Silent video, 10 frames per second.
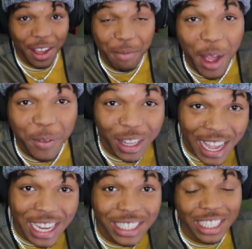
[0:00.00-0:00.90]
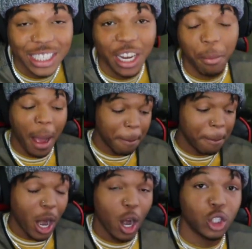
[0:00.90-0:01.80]
my relationship, my
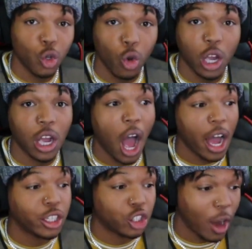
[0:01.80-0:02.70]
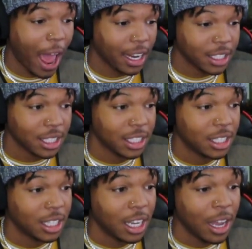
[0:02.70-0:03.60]
marital contract.
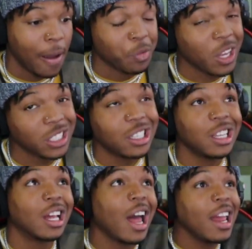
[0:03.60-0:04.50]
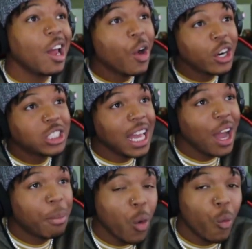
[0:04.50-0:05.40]
Because a lot of y'all don't understand,
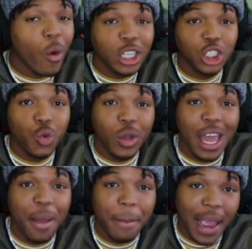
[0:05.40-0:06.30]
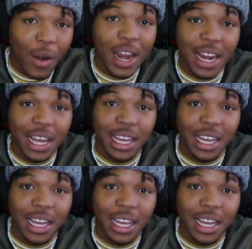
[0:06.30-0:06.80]
bro. Once you get married,